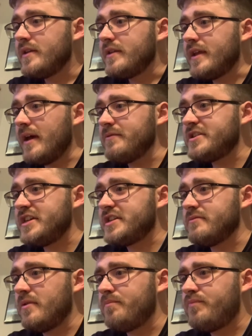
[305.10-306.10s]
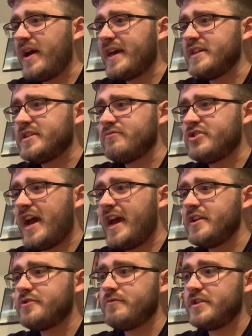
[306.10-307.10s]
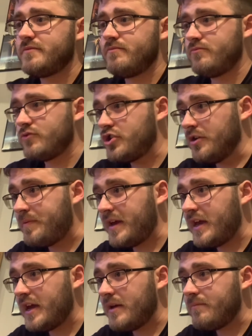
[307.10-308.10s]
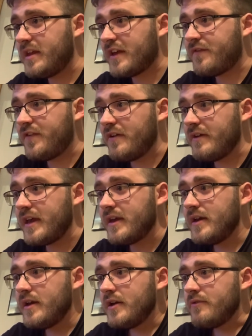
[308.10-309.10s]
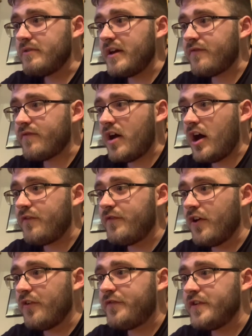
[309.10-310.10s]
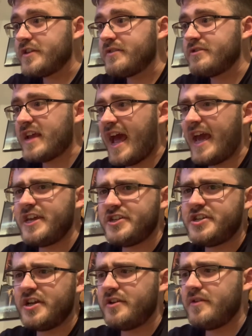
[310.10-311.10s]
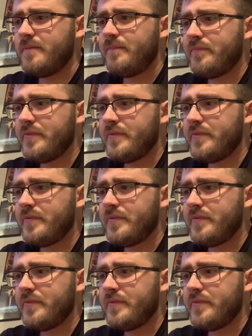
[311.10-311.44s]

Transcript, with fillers: Then we see someone breaking some chains, which could be uh, Nick Fury. With I thought first it was Agent.